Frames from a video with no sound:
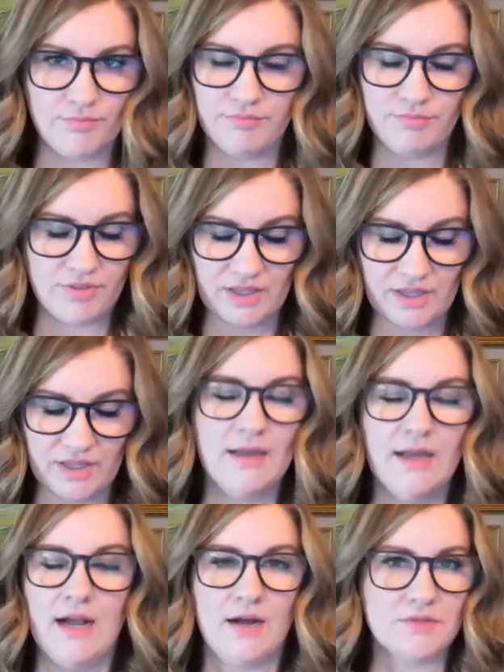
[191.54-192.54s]
thing.
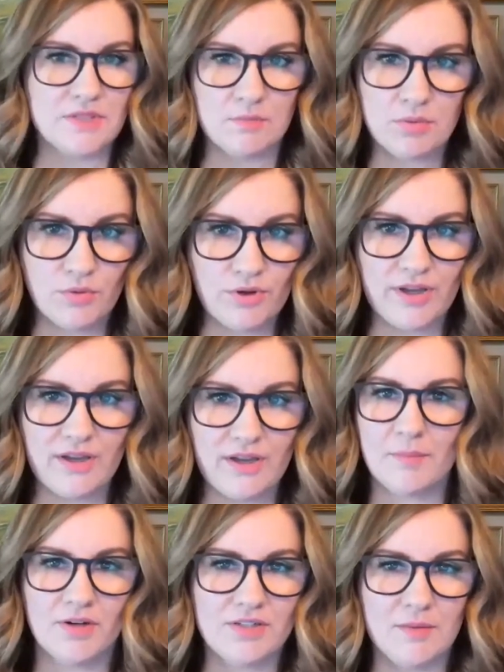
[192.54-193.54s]
I was an employee,
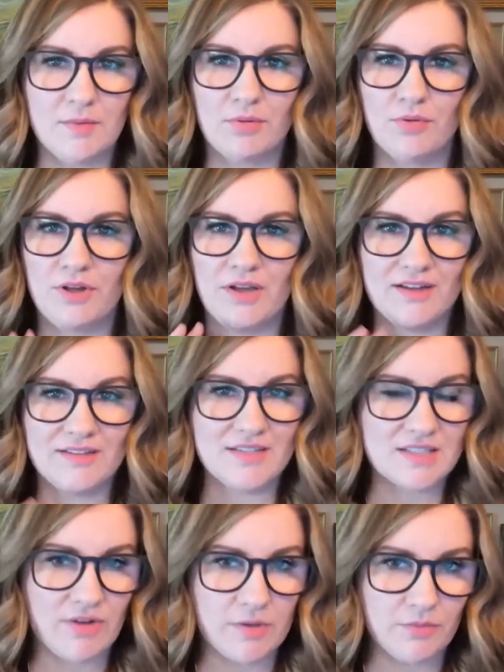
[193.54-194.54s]
part-time employee. I
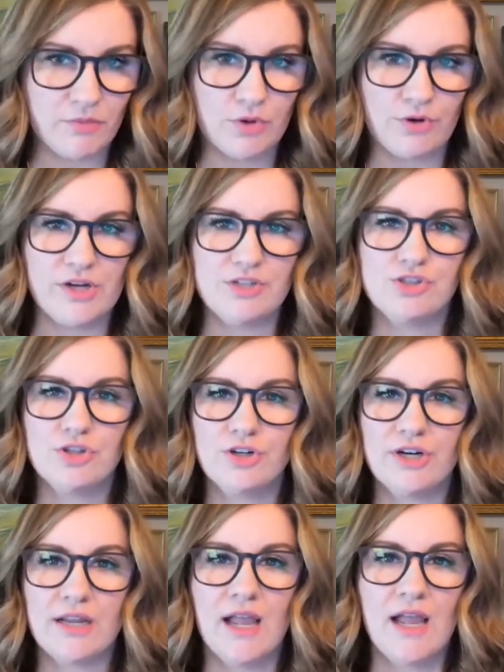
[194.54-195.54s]
testified before grand
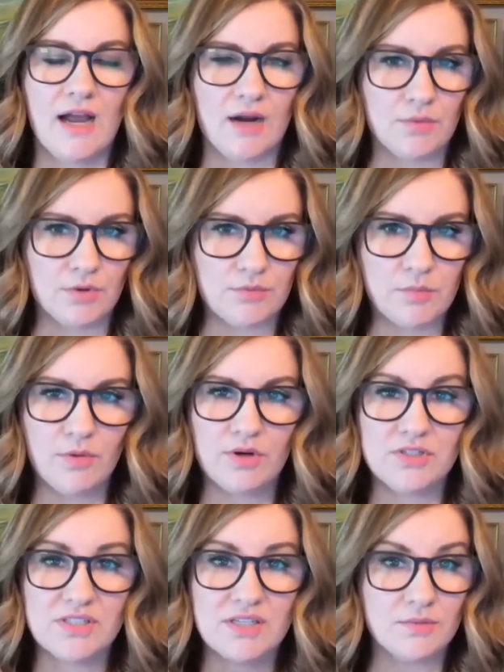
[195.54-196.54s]
jury. I wrote
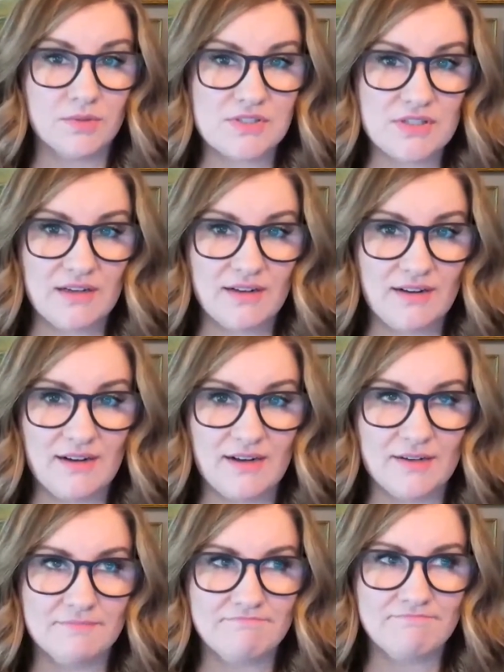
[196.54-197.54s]
reports. It was
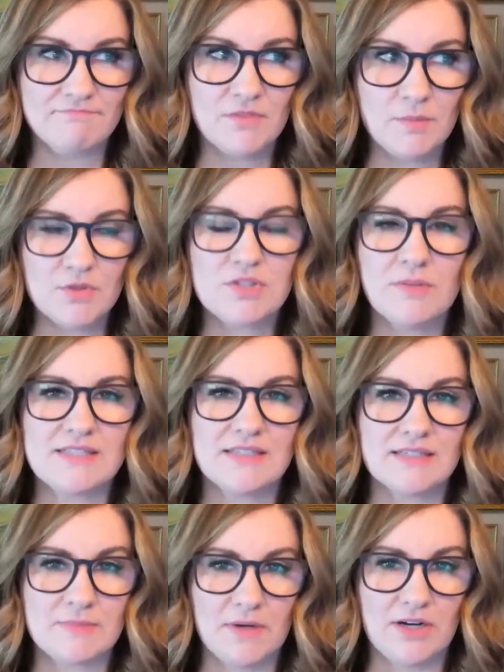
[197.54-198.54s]
the most
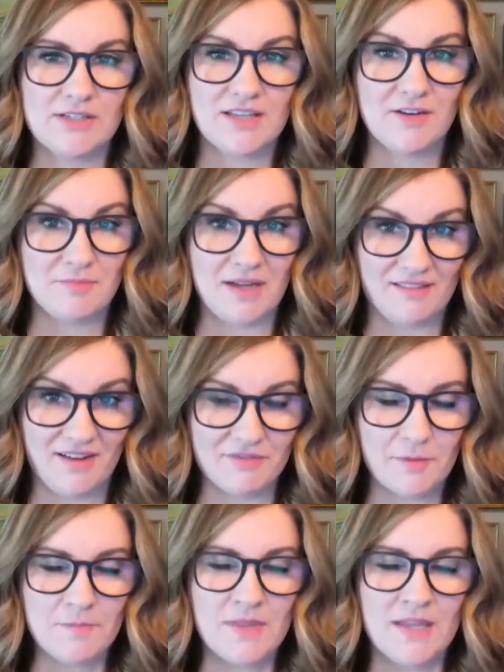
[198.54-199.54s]
amazing experience of my
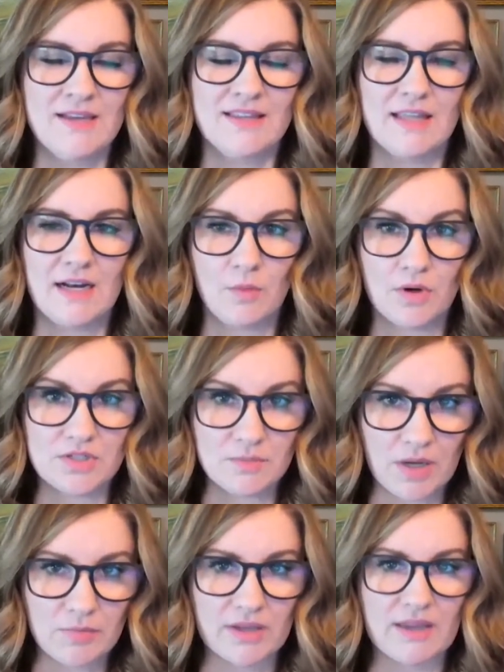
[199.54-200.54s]
life. Then I worked in
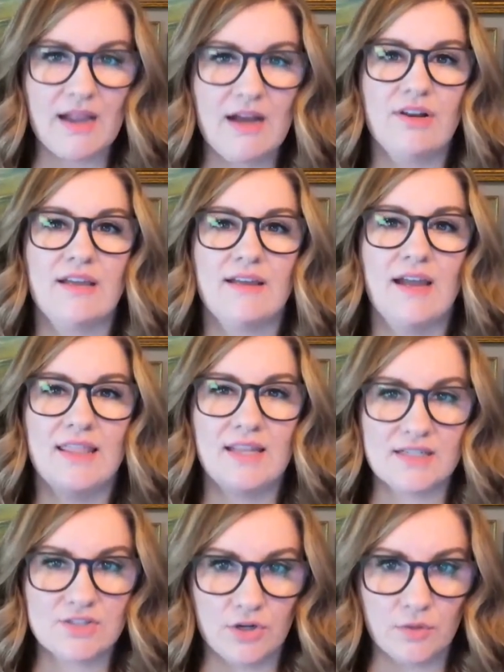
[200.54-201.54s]
public accounting, and
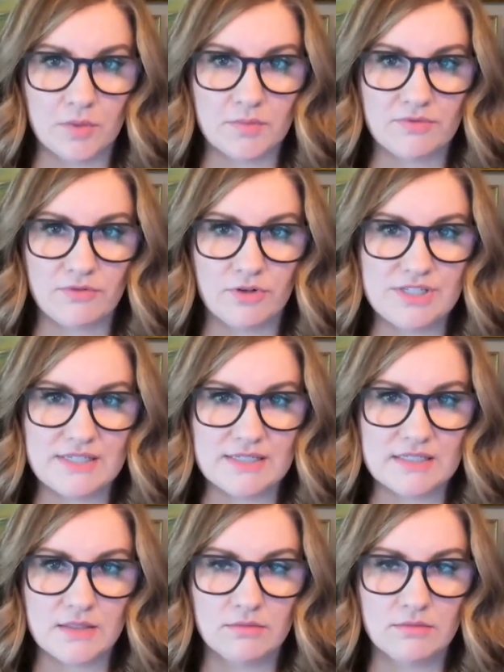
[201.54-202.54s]
then I started Workman
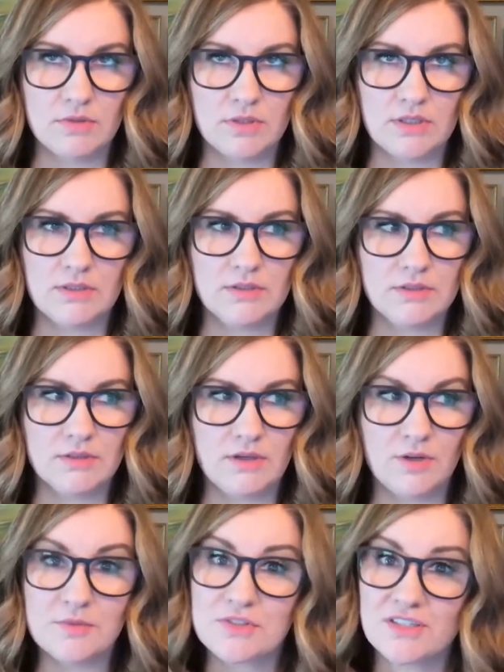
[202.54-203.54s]
Forensics
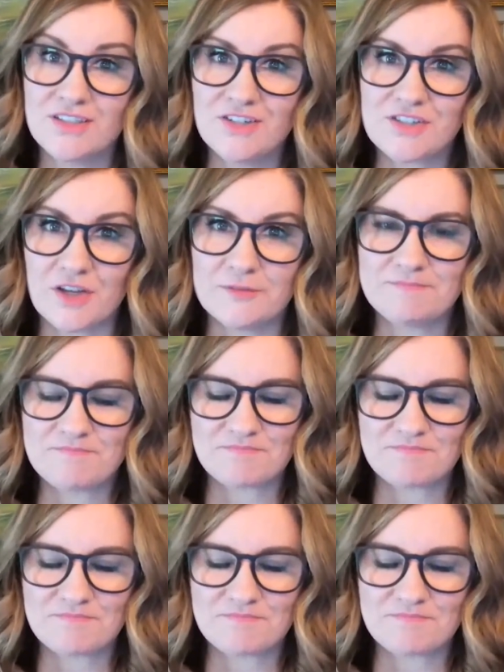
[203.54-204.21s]
almost 10 years ago.